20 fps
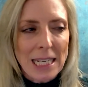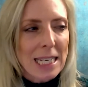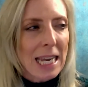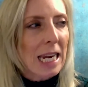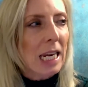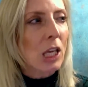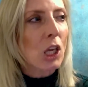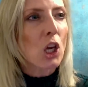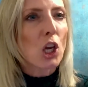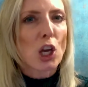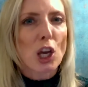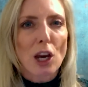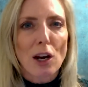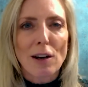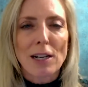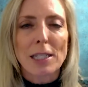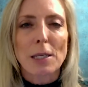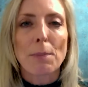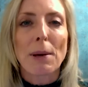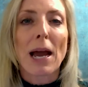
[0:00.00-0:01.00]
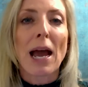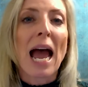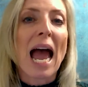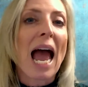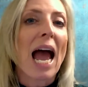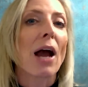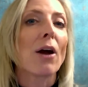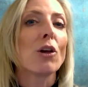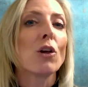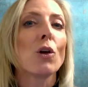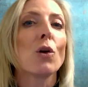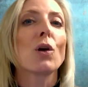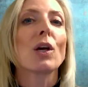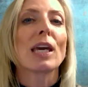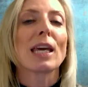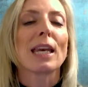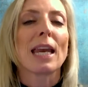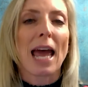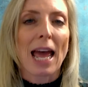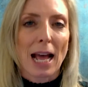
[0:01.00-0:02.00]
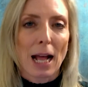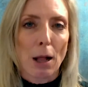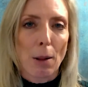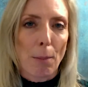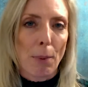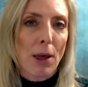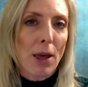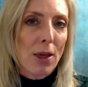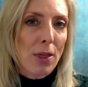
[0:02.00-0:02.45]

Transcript: getting curious about how you can help